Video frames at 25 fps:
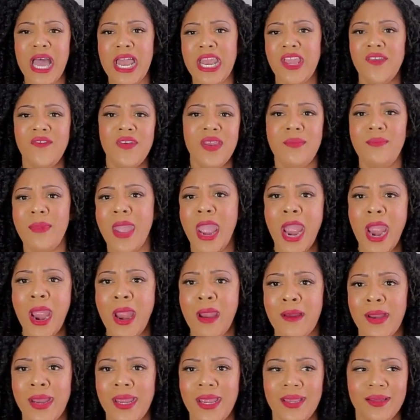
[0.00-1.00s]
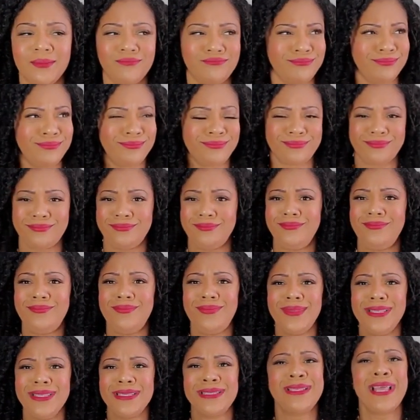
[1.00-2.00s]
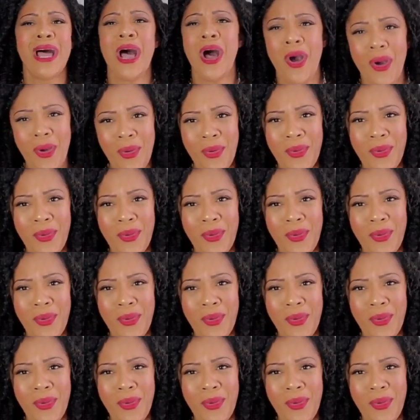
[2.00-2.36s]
not even married. So,